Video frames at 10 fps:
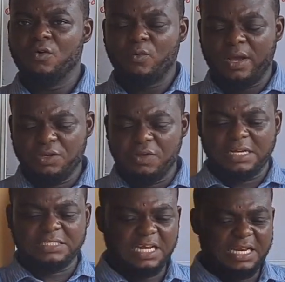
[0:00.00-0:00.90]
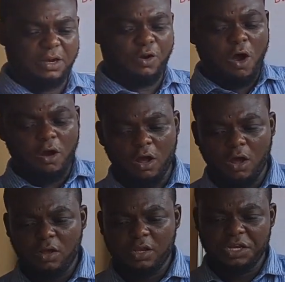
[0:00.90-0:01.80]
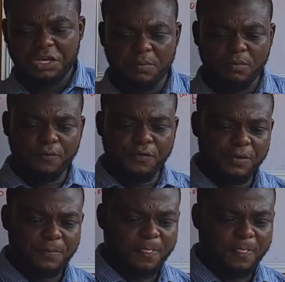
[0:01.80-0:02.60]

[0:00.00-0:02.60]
When you are seeing an horror in a movie,